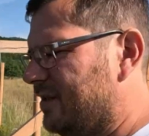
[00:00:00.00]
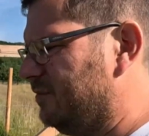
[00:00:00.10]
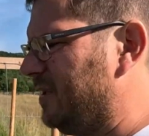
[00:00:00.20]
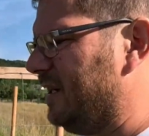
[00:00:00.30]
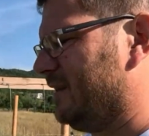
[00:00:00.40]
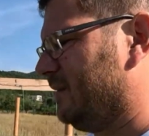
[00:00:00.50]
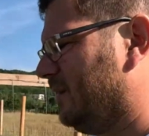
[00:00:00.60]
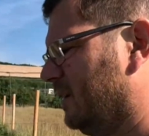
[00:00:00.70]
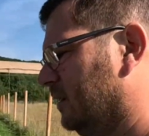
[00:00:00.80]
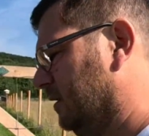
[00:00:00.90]
to me as
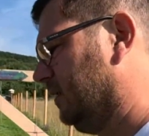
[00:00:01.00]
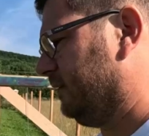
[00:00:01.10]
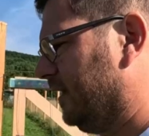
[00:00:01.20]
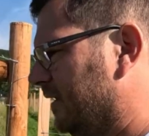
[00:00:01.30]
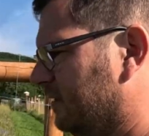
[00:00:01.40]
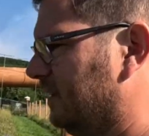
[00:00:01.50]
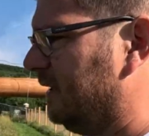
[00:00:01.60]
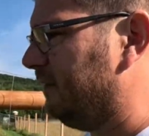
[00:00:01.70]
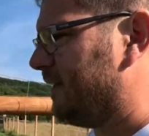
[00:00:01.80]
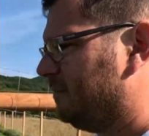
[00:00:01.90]
well if I had to
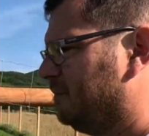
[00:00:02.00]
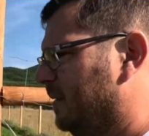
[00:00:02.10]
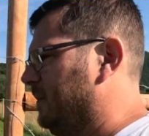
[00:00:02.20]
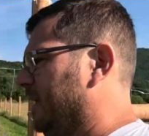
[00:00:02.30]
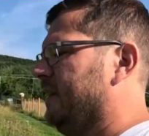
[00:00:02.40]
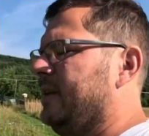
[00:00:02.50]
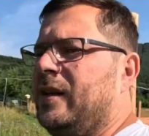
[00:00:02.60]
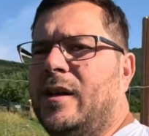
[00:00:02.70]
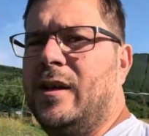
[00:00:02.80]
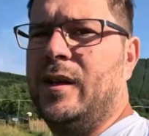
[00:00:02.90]
leave said puppy
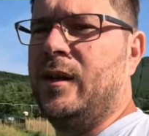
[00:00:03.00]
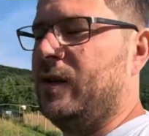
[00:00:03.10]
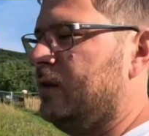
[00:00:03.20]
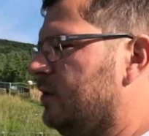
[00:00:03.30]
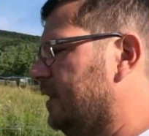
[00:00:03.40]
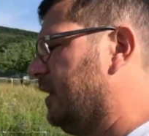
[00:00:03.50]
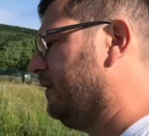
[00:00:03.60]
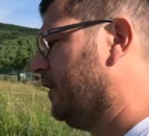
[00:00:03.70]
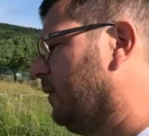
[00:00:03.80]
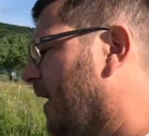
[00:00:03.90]
or
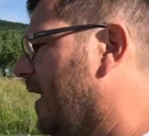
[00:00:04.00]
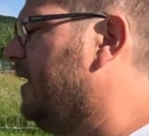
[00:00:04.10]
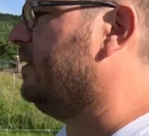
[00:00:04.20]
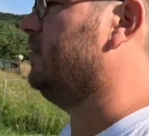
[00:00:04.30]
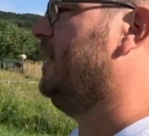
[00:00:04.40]
give it away or